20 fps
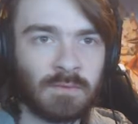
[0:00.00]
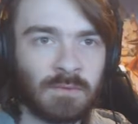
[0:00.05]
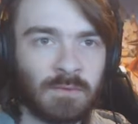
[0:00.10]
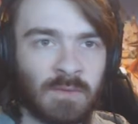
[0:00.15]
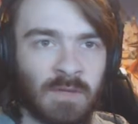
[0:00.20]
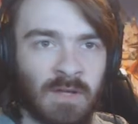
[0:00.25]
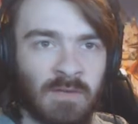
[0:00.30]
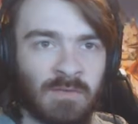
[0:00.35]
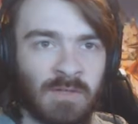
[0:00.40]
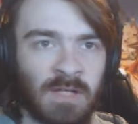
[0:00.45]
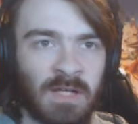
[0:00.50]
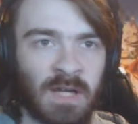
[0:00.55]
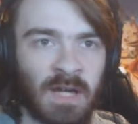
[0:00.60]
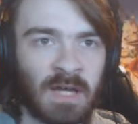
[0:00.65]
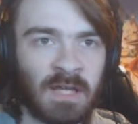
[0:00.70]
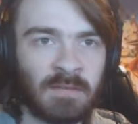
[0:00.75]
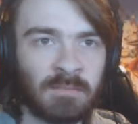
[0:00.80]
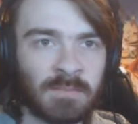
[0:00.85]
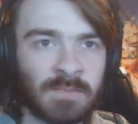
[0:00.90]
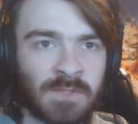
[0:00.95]
Do we have any
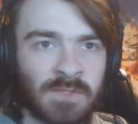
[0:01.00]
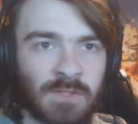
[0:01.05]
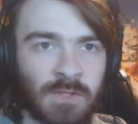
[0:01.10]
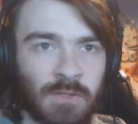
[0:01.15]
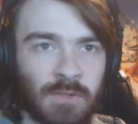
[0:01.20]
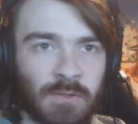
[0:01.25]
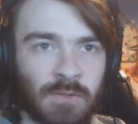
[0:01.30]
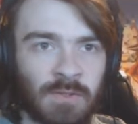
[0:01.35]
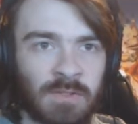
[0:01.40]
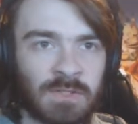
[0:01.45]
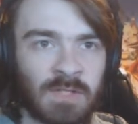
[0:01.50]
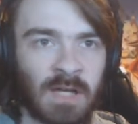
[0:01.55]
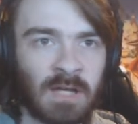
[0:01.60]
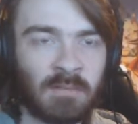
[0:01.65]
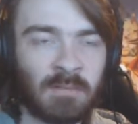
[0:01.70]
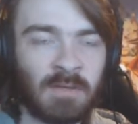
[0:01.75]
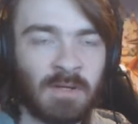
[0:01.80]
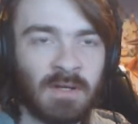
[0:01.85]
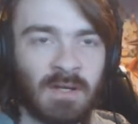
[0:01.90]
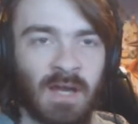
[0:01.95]
items? Because I,
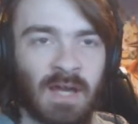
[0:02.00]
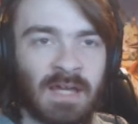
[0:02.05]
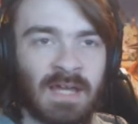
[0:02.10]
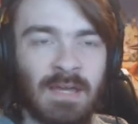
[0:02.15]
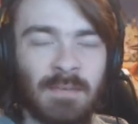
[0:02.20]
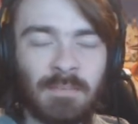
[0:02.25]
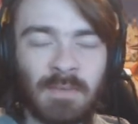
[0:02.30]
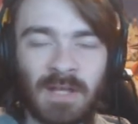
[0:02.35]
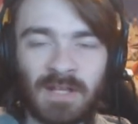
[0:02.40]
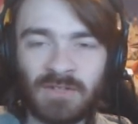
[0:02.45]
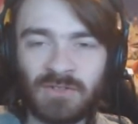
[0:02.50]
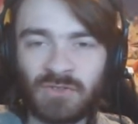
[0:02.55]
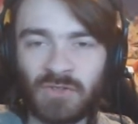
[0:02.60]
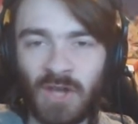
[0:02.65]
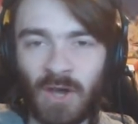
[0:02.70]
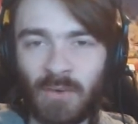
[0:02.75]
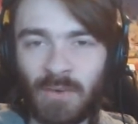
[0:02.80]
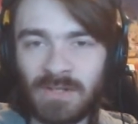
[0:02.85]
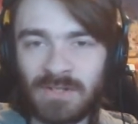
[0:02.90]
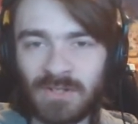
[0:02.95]
I keep, like,
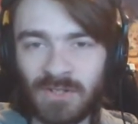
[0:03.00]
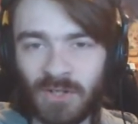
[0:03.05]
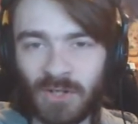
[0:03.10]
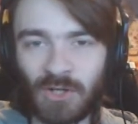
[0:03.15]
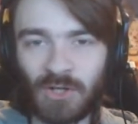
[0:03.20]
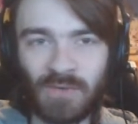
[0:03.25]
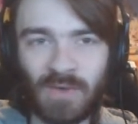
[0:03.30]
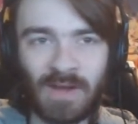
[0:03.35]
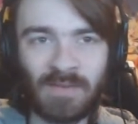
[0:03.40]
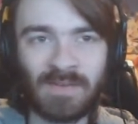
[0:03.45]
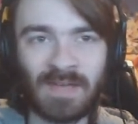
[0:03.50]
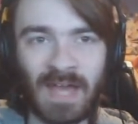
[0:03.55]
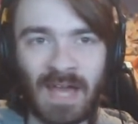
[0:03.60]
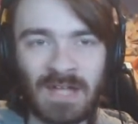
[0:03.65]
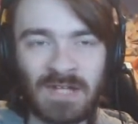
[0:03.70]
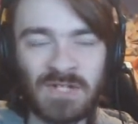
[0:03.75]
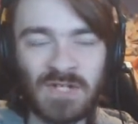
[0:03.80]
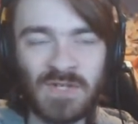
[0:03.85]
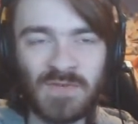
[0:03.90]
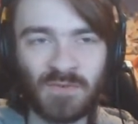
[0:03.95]
going to look around the
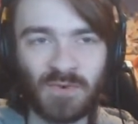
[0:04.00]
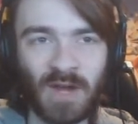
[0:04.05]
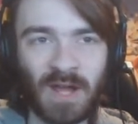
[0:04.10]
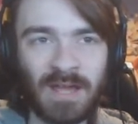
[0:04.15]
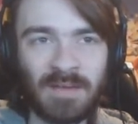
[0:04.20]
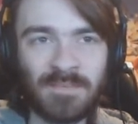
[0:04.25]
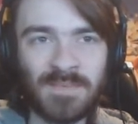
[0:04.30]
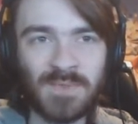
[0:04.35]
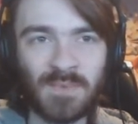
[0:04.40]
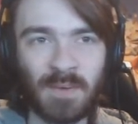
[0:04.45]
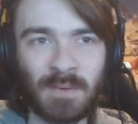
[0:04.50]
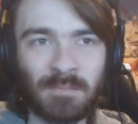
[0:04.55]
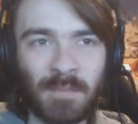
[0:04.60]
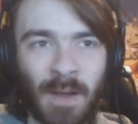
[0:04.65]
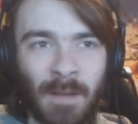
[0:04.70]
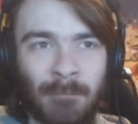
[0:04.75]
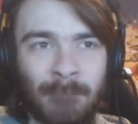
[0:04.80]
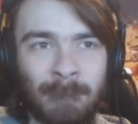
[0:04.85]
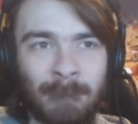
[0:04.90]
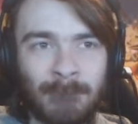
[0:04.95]
edges for items when
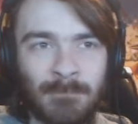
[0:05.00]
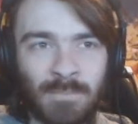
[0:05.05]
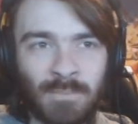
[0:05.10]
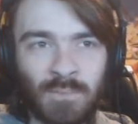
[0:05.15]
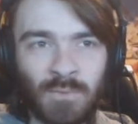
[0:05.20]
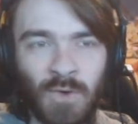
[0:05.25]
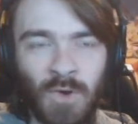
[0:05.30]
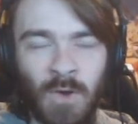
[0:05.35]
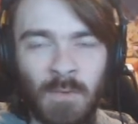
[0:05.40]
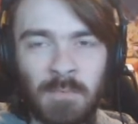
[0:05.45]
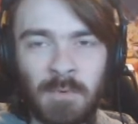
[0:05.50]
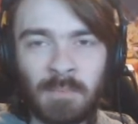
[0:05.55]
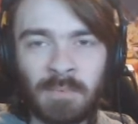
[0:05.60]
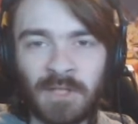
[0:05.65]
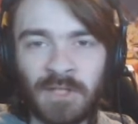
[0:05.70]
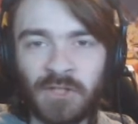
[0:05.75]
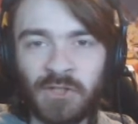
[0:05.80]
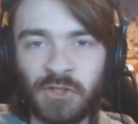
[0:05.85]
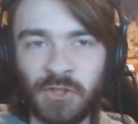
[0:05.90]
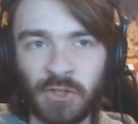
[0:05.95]
I
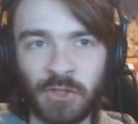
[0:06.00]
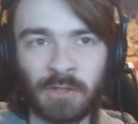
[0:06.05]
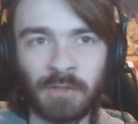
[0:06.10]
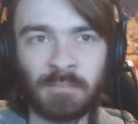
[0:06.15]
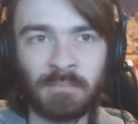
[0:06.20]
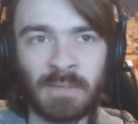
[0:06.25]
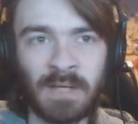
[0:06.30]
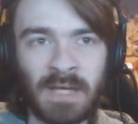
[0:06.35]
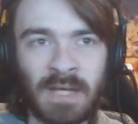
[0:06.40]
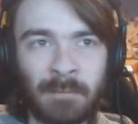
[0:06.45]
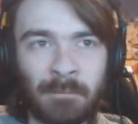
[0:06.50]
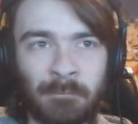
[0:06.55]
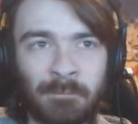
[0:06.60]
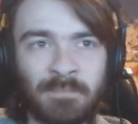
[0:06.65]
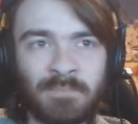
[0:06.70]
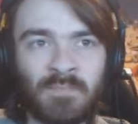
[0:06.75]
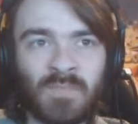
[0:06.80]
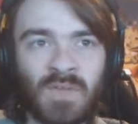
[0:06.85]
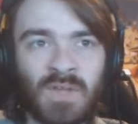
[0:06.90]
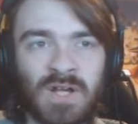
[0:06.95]
probably shouldn't be.
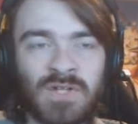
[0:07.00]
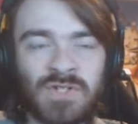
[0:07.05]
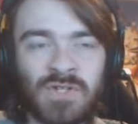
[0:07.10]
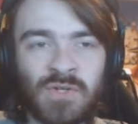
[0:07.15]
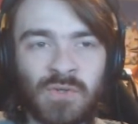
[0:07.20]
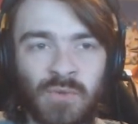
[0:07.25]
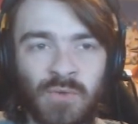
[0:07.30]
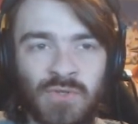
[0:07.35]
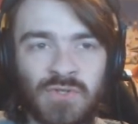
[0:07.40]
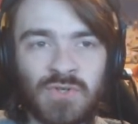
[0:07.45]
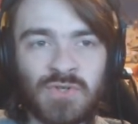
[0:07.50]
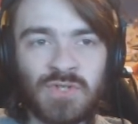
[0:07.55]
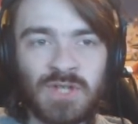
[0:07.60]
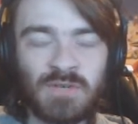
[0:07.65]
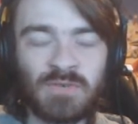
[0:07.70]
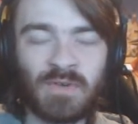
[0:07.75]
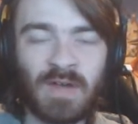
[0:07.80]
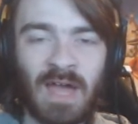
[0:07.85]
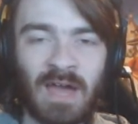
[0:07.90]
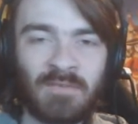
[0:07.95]
I should also see
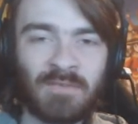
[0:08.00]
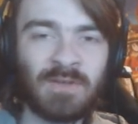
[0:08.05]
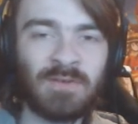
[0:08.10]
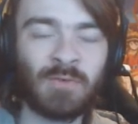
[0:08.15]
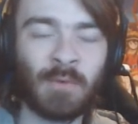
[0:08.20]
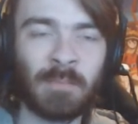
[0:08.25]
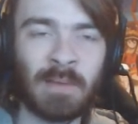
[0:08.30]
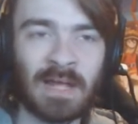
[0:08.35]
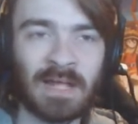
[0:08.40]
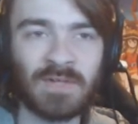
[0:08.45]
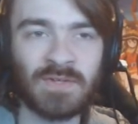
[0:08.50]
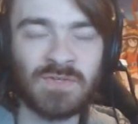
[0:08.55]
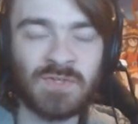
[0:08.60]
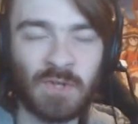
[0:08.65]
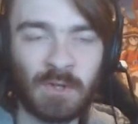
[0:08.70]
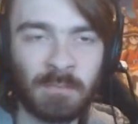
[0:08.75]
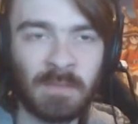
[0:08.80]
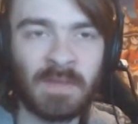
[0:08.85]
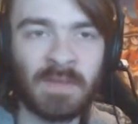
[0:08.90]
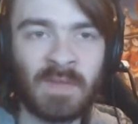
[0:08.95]
if I have any repels
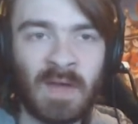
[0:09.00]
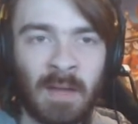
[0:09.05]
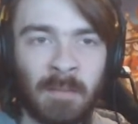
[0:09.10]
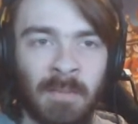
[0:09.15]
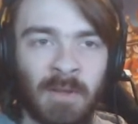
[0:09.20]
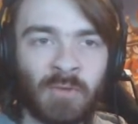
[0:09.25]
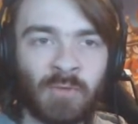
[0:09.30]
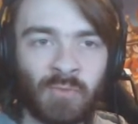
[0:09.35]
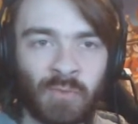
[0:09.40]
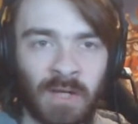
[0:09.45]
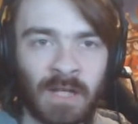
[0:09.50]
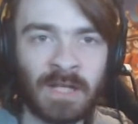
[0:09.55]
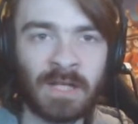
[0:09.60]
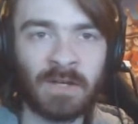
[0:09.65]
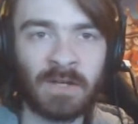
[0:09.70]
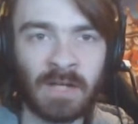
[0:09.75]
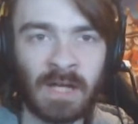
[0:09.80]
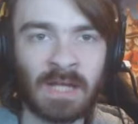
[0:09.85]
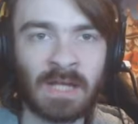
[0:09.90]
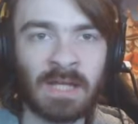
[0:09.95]
on me. That'd be a really
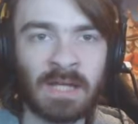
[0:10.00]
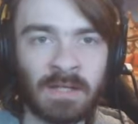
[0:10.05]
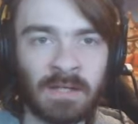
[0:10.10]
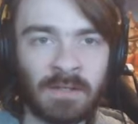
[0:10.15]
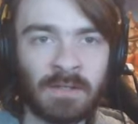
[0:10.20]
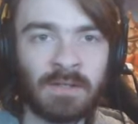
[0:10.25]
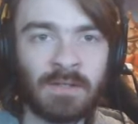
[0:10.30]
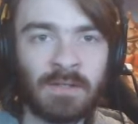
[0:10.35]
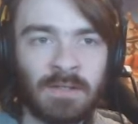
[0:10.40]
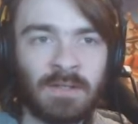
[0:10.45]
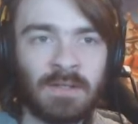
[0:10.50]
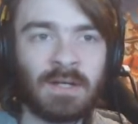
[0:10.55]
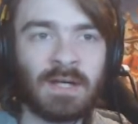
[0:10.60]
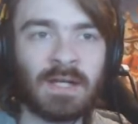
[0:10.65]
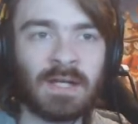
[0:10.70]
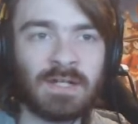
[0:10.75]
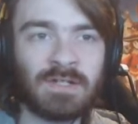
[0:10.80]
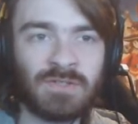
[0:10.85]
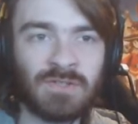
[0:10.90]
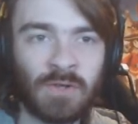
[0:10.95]
good idea.
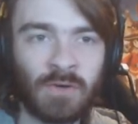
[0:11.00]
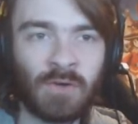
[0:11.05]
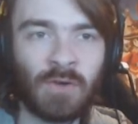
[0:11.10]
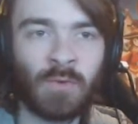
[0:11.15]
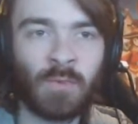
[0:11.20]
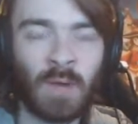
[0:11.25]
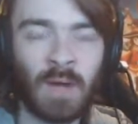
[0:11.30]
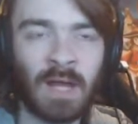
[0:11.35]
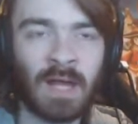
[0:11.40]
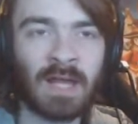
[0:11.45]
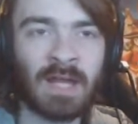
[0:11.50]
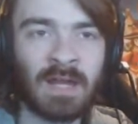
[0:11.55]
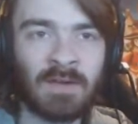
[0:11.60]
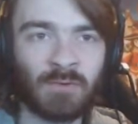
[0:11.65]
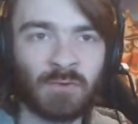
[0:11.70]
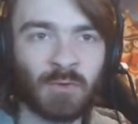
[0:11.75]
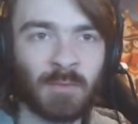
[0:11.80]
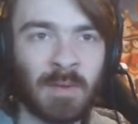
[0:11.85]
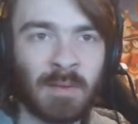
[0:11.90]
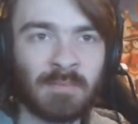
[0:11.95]
And I don't know why I
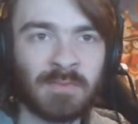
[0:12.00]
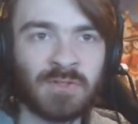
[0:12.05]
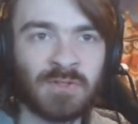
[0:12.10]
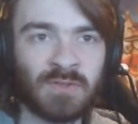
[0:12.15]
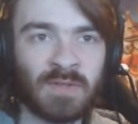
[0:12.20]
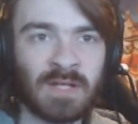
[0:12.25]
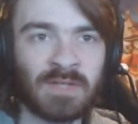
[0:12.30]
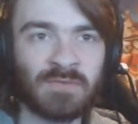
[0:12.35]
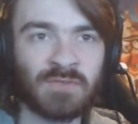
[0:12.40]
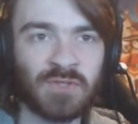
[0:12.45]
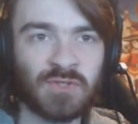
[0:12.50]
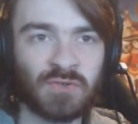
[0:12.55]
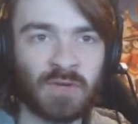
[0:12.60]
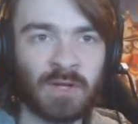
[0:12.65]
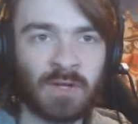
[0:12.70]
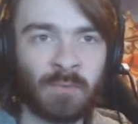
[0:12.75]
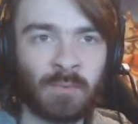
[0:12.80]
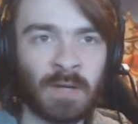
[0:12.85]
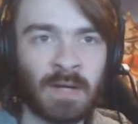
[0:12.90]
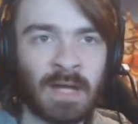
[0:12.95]
never remembered to do that
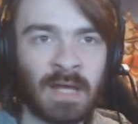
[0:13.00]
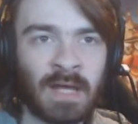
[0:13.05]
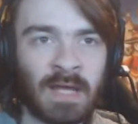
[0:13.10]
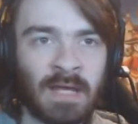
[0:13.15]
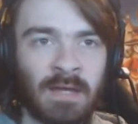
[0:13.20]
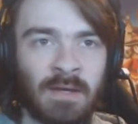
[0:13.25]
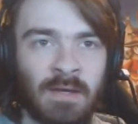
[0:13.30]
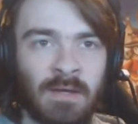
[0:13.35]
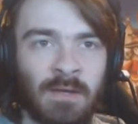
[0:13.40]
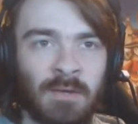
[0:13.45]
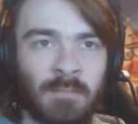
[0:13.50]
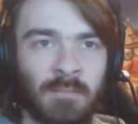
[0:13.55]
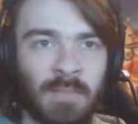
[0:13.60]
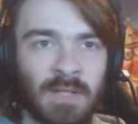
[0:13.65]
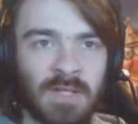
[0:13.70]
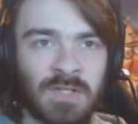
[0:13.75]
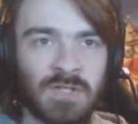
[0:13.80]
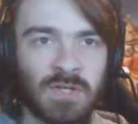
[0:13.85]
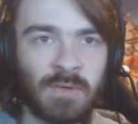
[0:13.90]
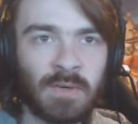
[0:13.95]
straight away. But
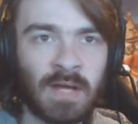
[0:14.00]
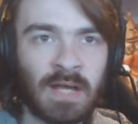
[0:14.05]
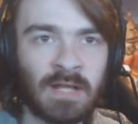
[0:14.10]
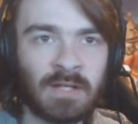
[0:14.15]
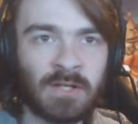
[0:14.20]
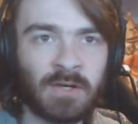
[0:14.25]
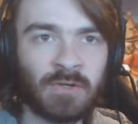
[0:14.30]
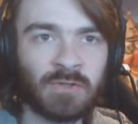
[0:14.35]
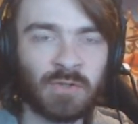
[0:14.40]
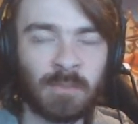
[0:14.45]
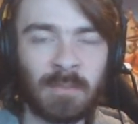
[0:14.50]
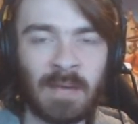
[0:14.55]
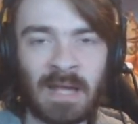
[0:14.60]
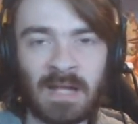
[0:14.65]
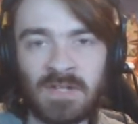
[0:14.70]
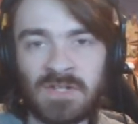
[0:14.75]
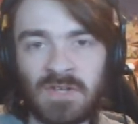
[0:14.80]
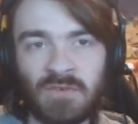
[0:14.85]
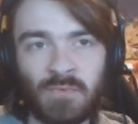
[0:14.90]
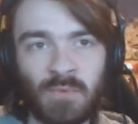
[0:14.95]
let's go ahead, go into a bag
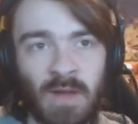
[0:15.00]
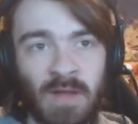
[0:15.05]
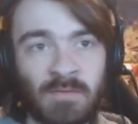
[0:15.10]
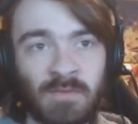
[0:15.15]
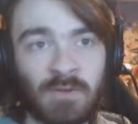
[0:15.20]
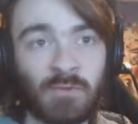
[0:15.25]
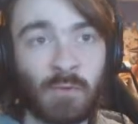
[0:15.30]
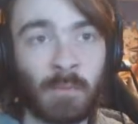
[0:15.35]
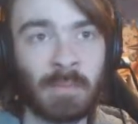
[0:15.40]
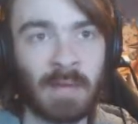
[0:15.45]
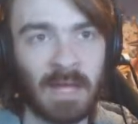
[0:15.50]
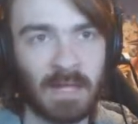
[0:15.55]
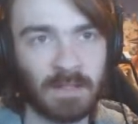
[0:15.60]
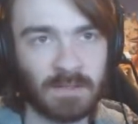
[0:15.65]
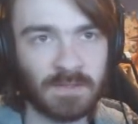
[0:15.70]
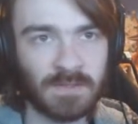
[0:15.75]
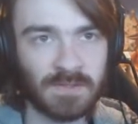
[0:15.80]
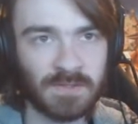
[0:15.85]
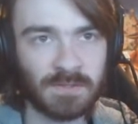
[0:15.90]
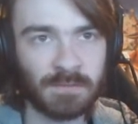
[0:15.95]
and see if we have any
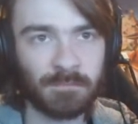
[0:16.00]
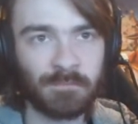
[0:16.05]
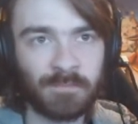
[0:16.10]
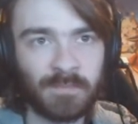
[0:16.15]
repels.